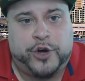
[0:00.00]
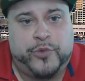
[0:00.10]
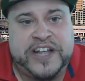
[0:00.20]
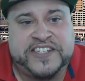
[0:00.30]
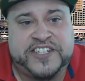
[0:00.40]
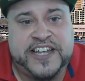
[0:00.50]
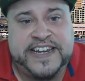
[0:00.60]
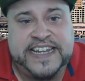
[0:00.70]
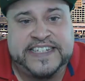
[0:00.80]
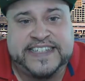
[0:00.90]

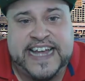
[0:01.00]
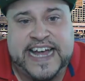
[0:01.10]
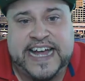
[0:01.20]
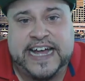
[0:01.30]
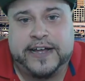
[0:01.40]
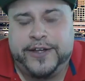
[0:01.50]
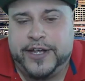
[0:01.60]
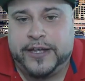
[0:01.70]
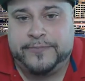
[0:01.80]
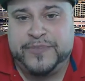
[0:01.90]
Racinista,
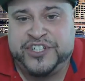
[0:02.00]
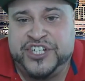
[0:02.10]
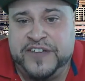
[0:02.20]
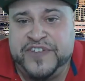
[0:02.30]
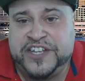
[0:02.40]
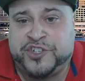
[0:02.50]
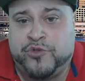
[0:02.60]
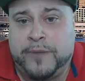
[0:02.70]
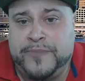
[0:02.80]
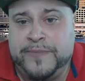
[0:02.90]
Mischievous
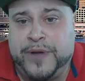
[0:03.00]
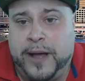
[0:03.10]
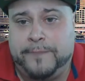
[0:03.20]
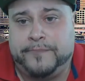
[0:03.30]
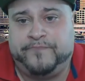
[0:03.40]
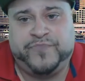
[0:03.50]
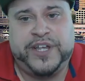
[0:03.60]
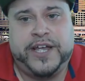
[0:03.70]
Grumpy Bum.